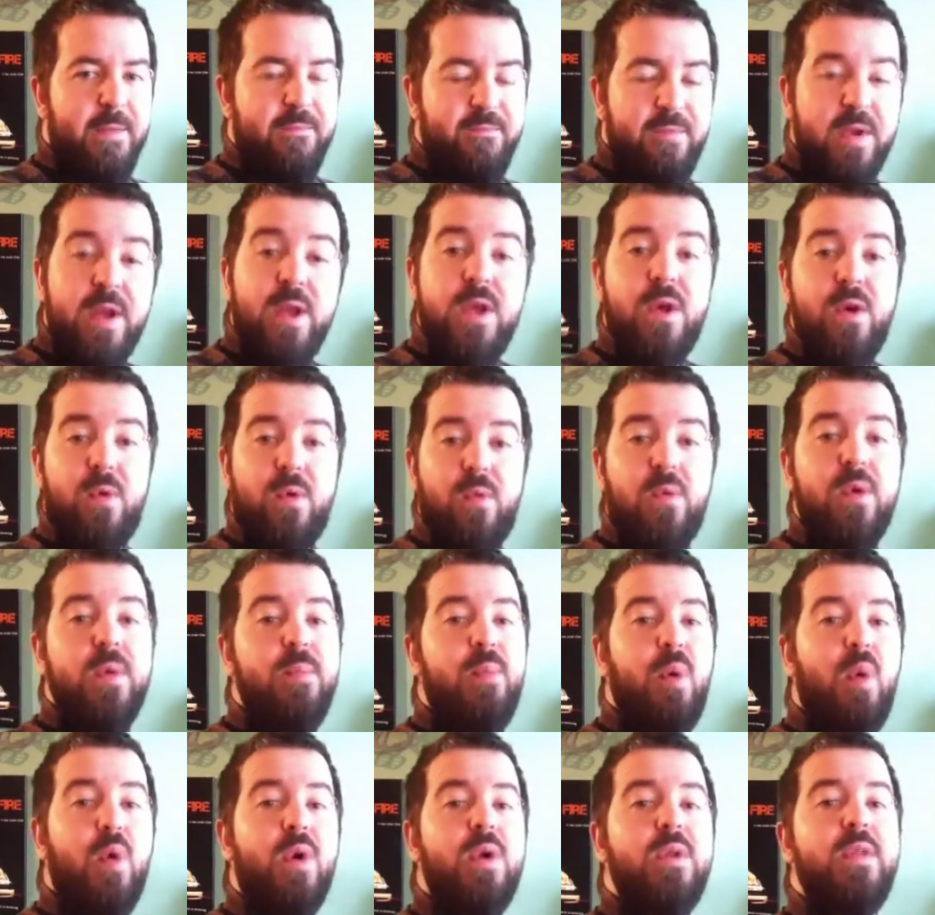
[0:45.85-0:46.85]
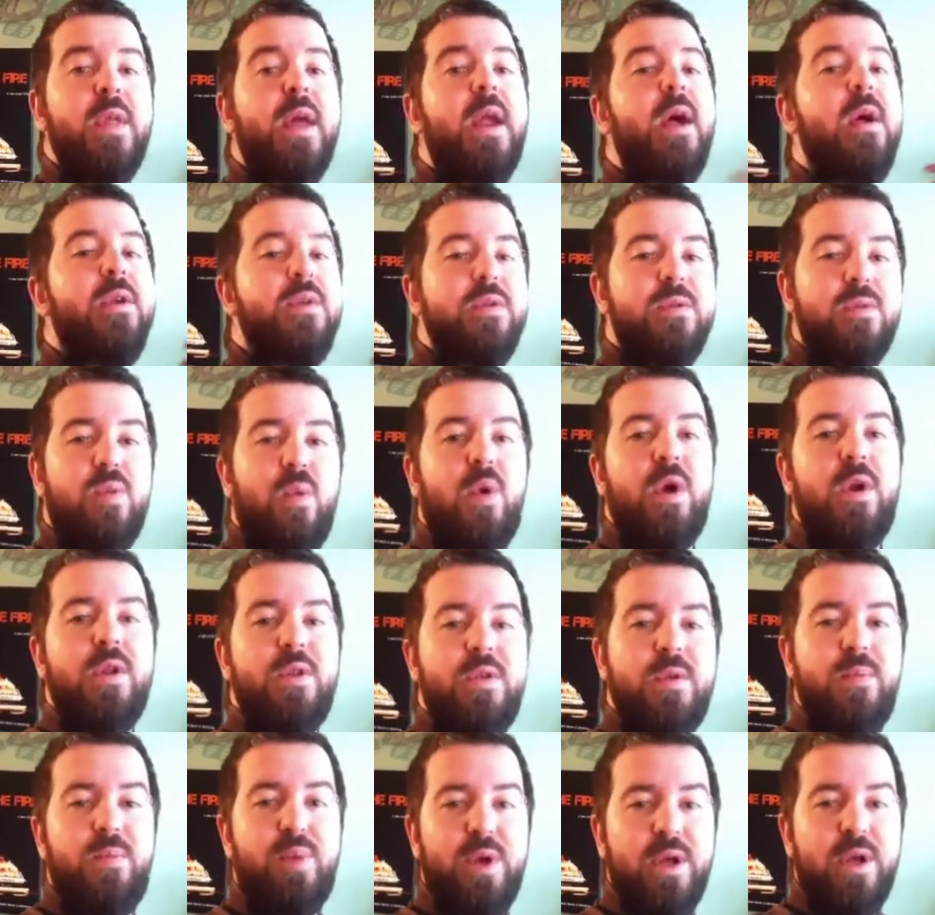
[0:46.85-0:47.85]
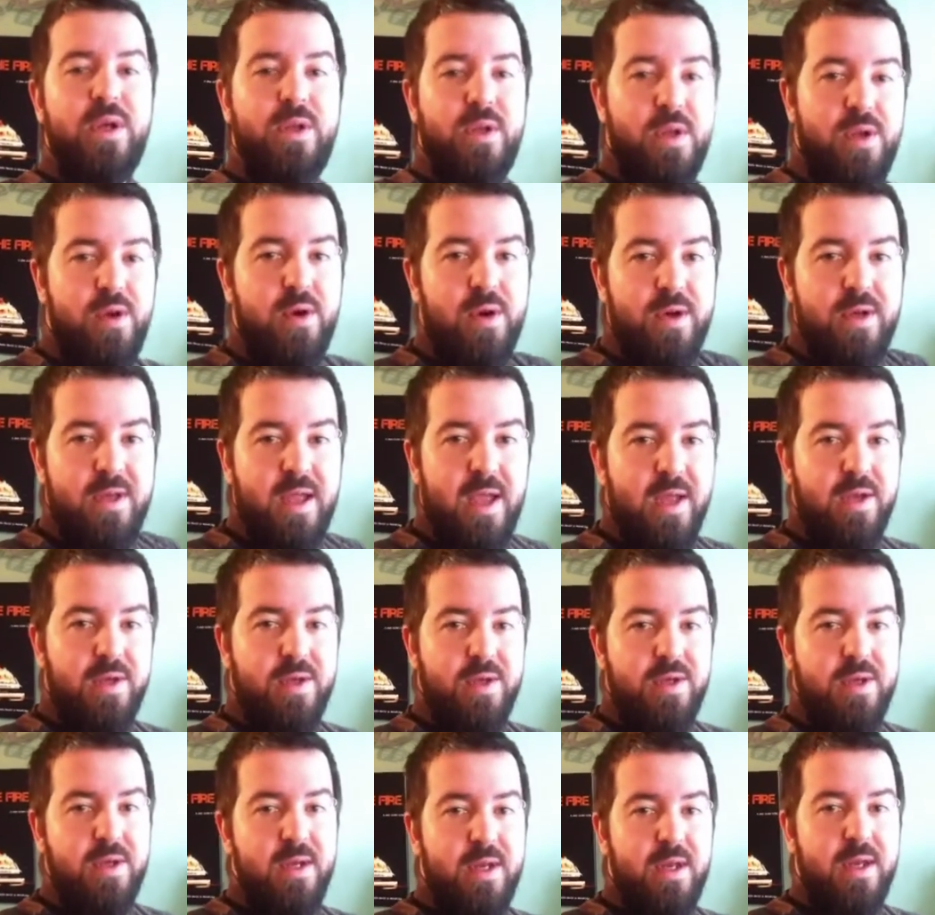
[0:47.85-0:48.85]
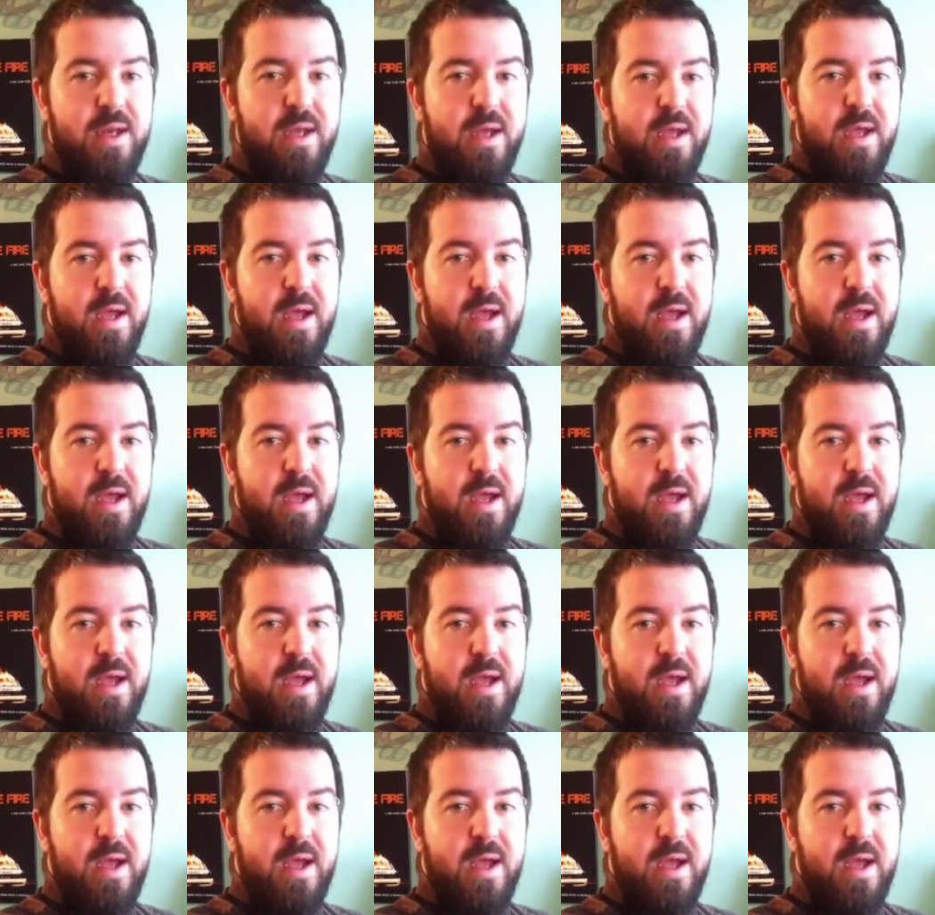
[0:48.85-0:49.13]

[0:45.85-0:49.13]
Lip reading: video report that I just wanted to bring to your attention